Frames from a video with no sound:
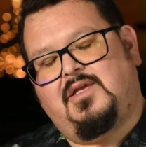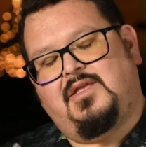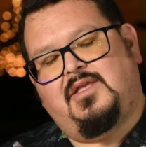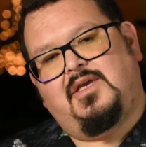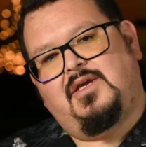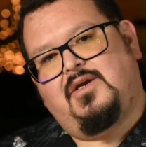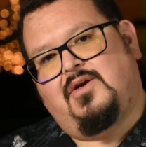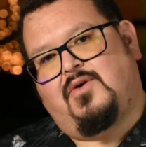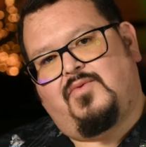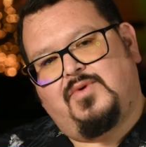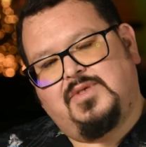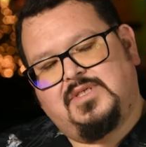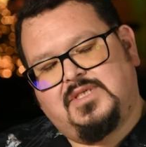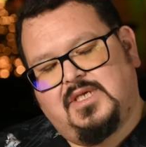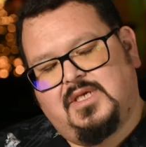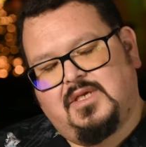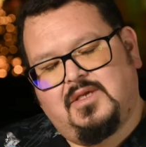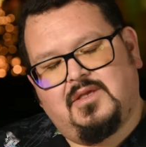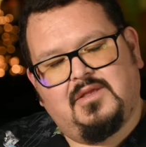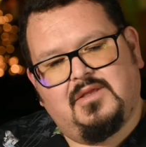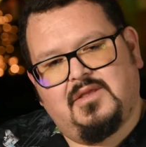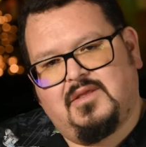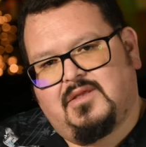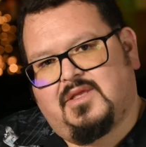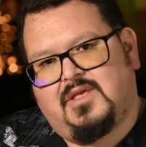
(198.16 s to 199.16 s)
He, once
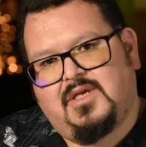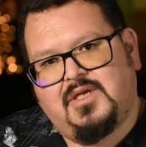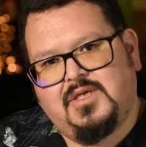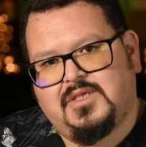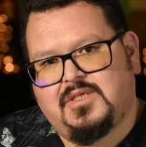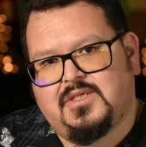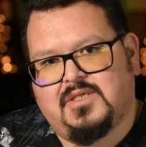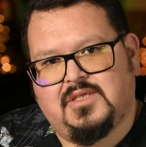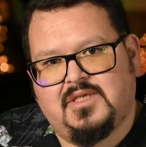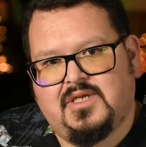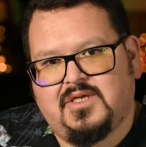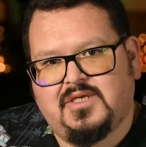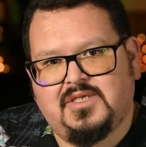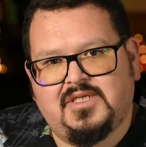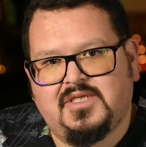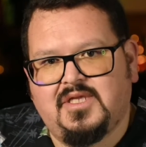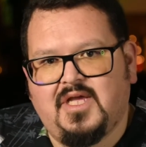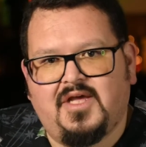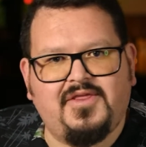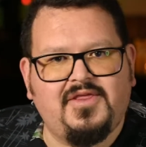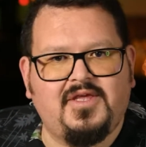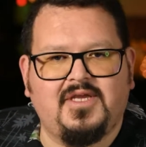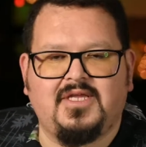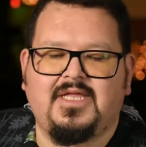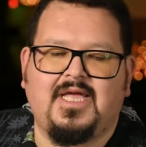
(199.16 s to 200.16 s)
again, There's, there's
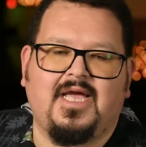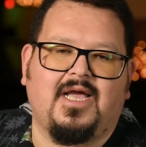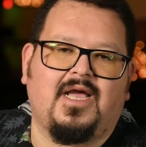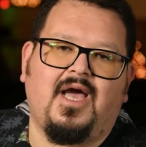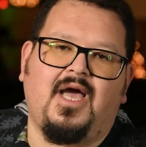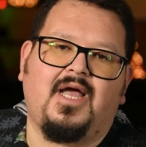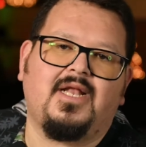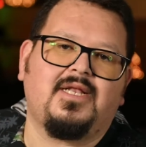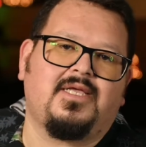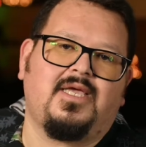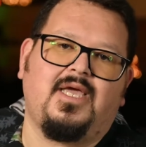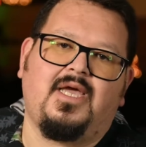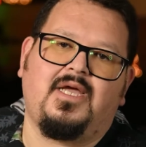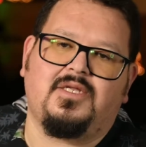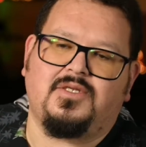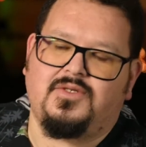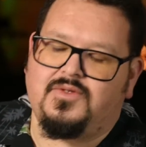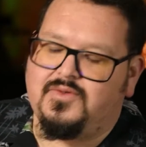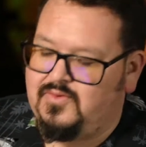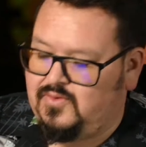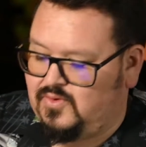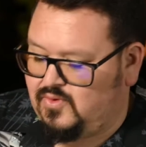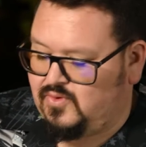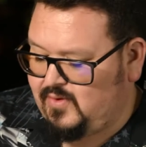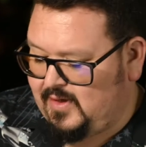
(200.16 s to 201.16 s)
nothing that God
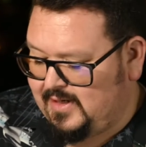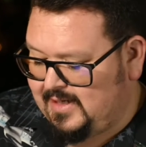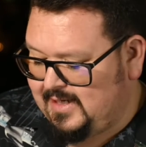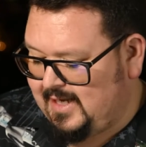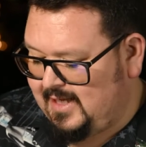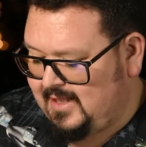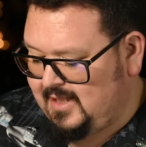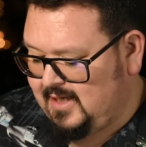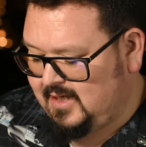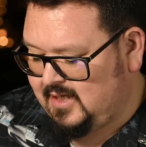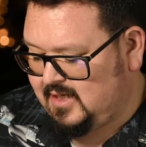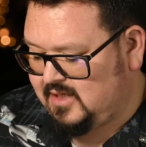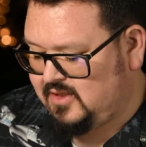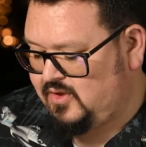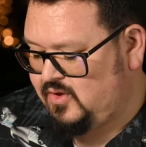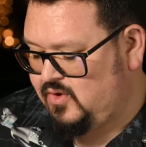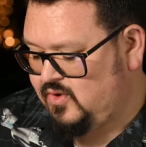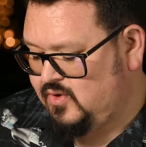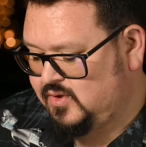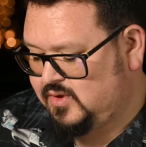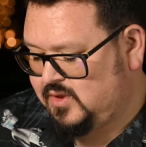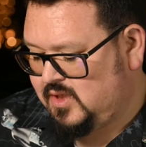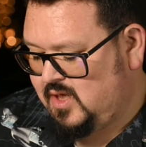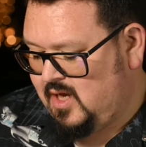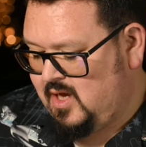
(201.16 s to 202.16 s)
can't do. No hay nada que
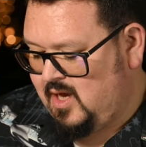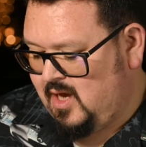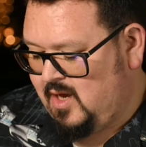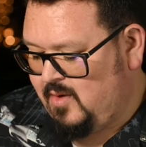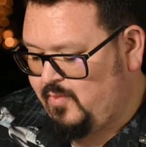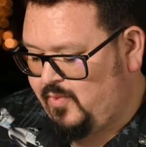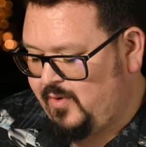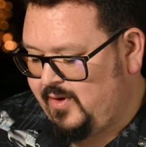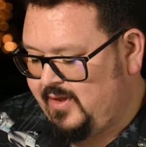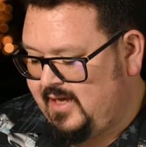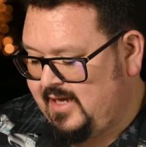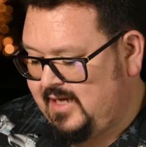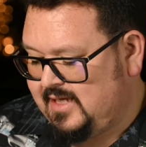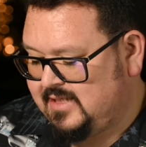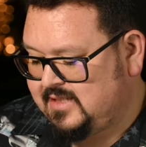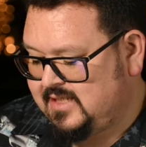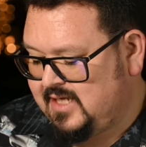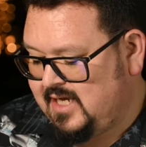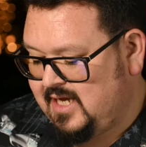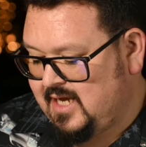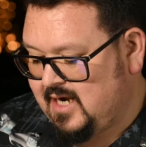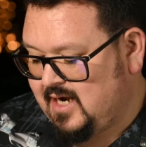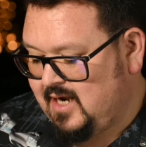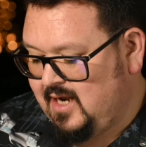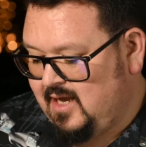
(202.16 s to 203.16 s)
Dios pueda
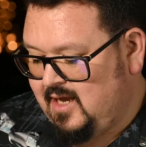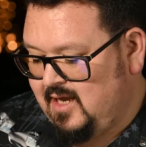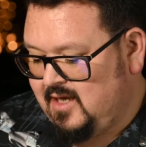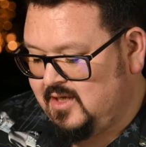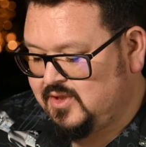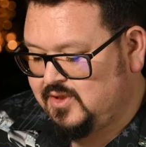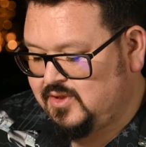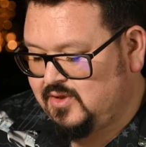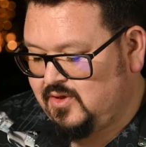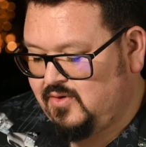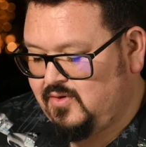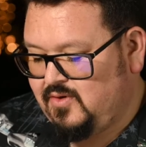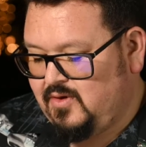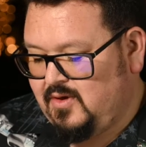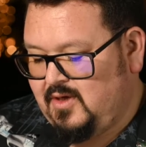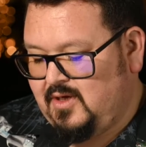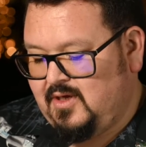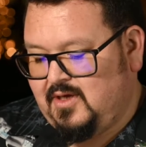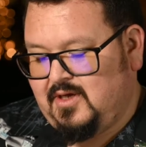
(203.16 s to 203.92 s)
hacer. So,